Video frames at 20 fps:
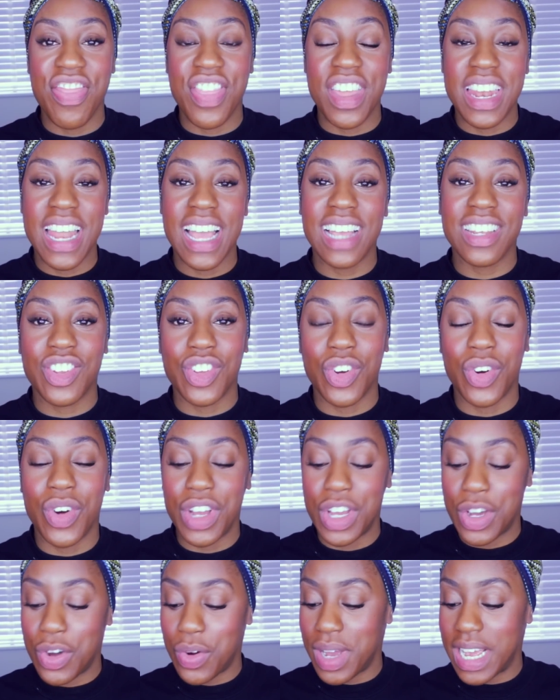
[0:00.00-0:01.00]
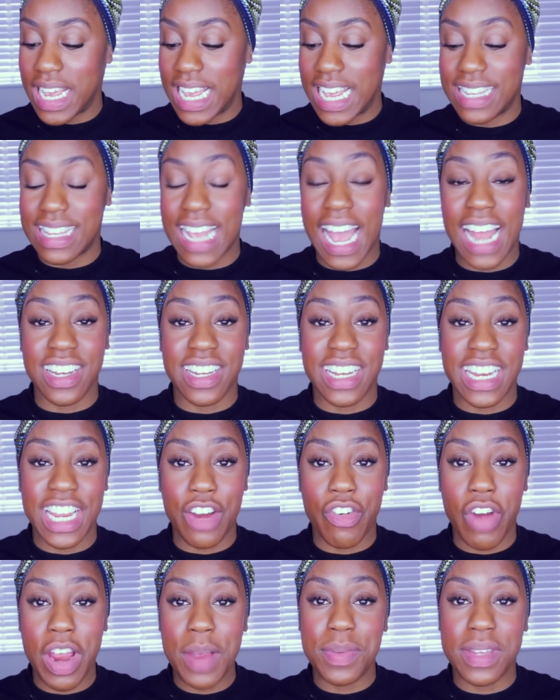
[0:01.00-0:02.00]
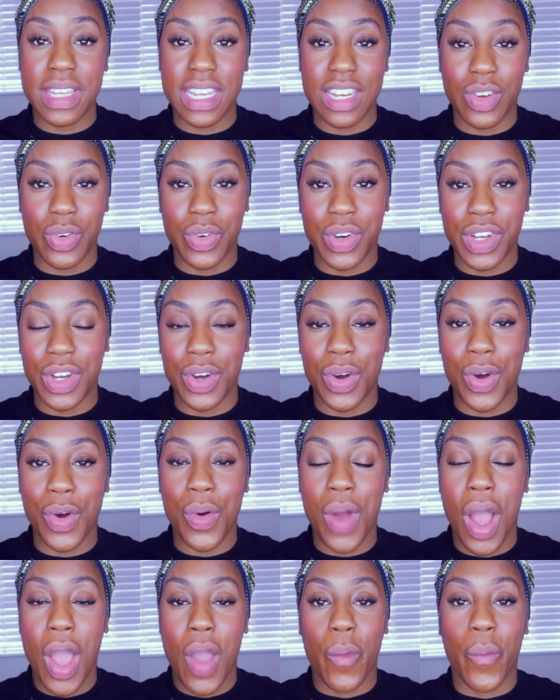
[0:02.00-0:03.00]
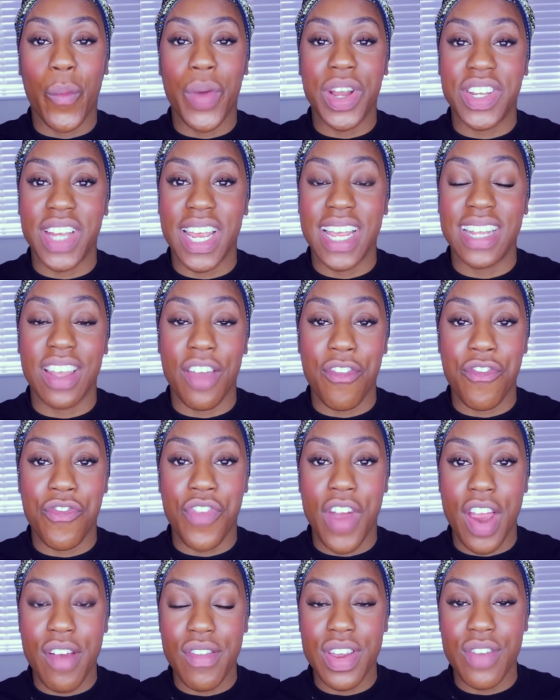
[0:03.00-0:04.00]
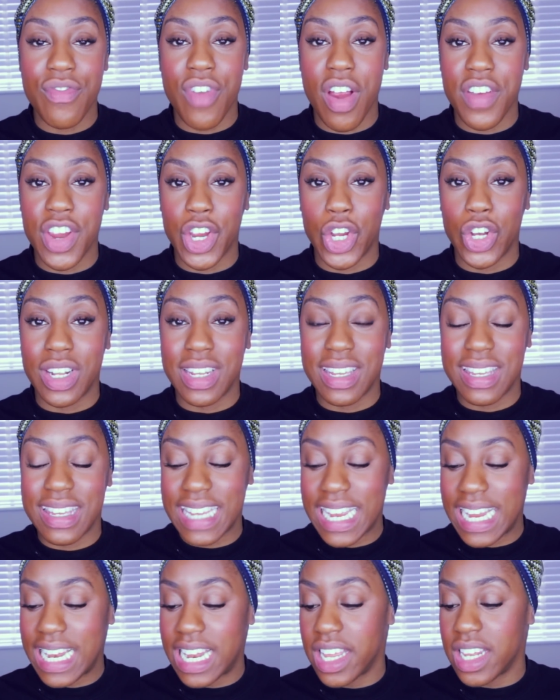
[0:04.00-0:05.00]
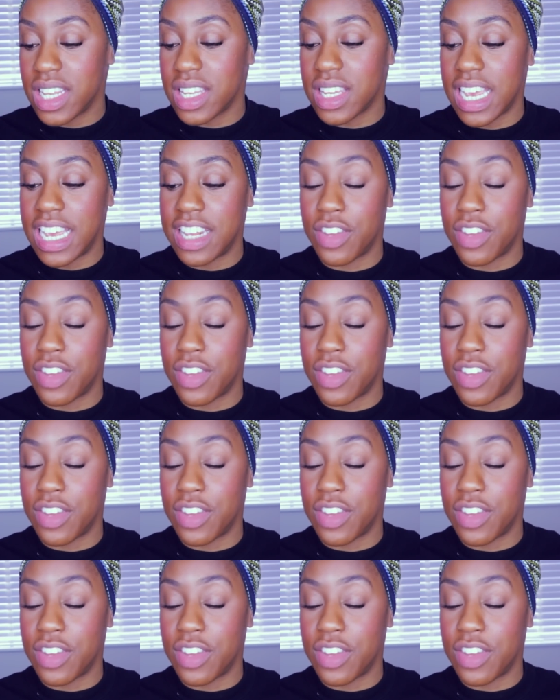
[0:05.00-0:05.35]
And the next oil is actually grapeseed oil, which is a very good sealant.